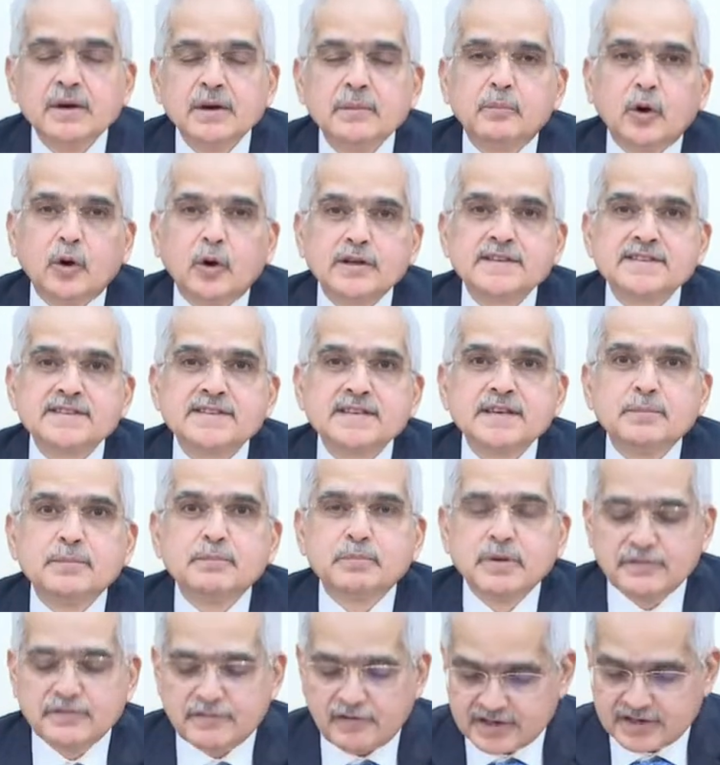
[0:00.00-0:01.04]
policy
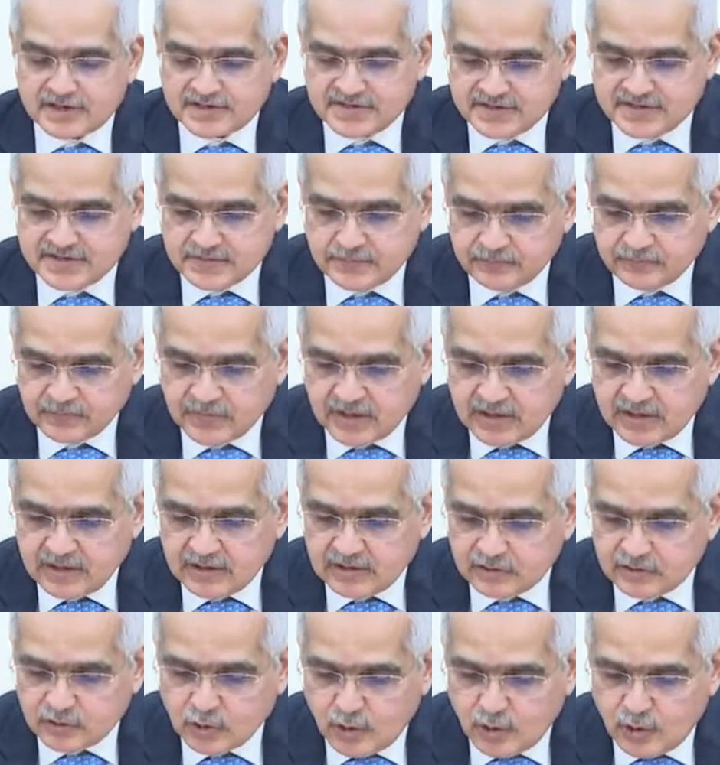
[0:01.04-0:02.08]
pivots,
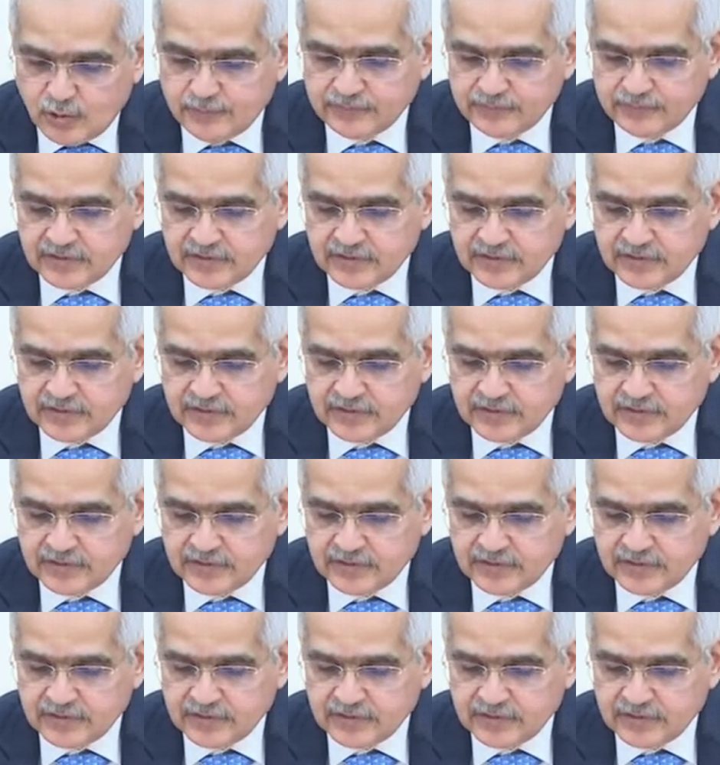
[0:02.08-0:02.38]
though